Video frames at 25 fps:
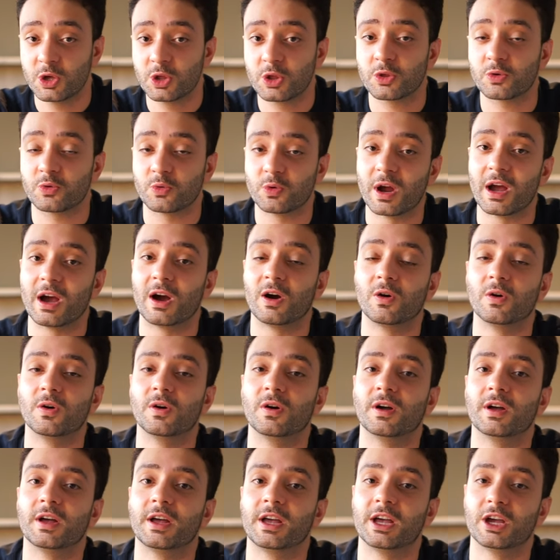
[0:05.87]

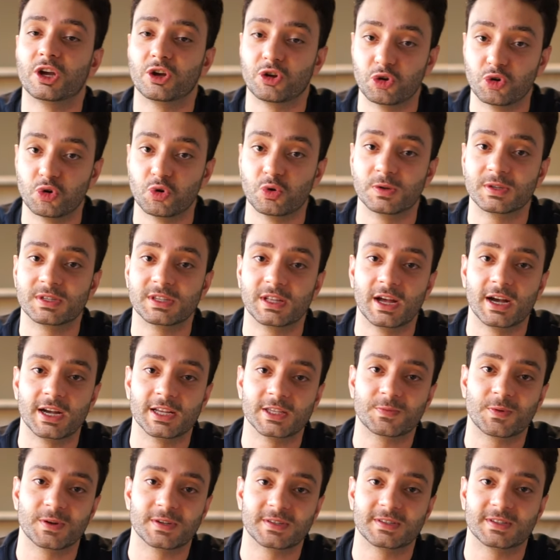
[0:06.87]
throughout a Google
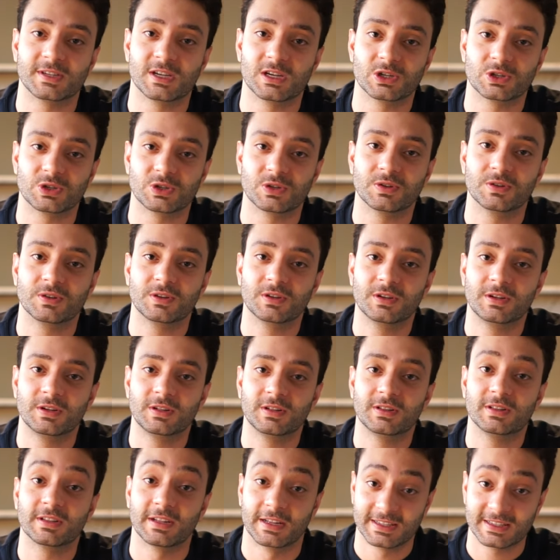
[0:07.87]
Slides presentation.
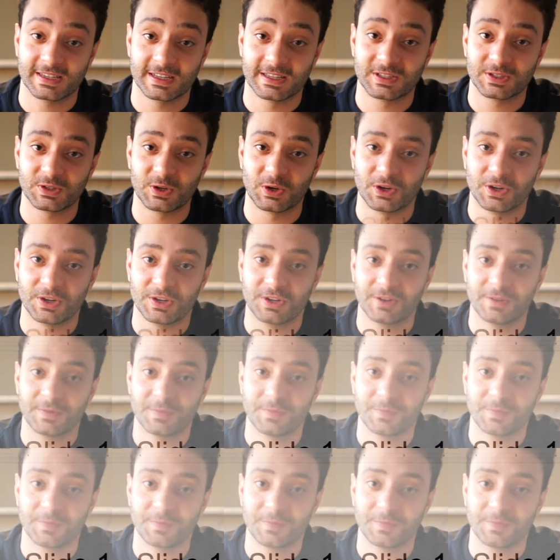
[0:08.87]
Let's get started.